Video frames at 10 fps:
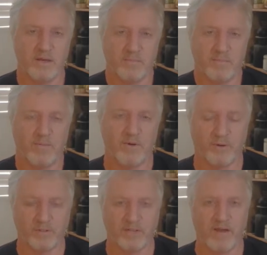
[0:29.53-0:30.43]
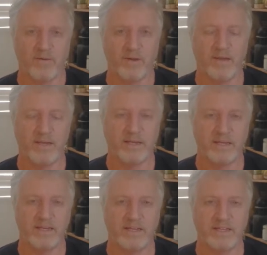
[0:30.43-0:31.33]
But we're also
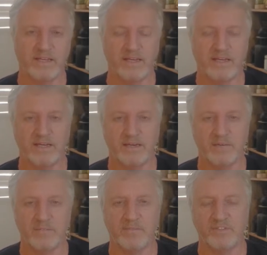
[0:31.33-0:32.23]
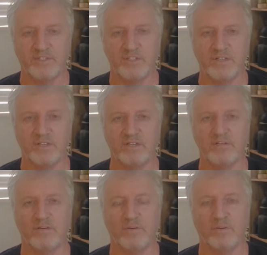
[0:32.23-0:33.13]
in the
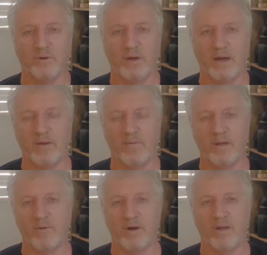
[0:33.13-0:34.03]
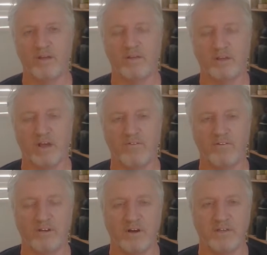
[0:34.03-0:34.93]
position whereby
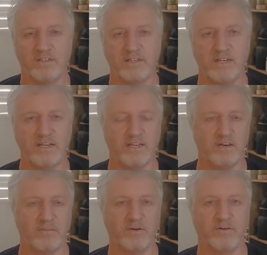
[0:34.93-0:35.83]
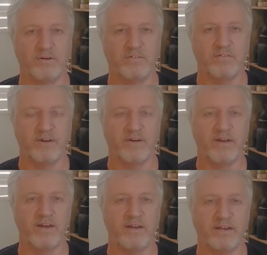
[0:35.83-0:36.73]
COVID-19, the Omicron
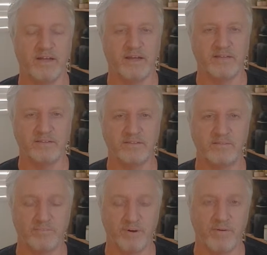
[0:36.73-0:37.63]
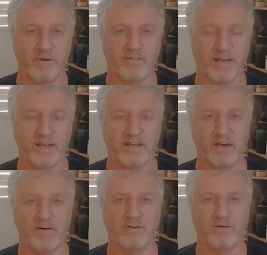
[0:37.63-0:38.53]
variant, has pretty well taken
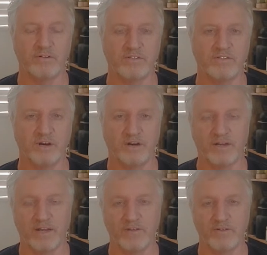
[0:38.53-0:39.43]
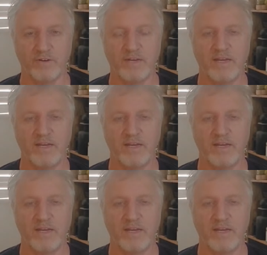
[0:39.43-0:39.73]
hold across the entire country,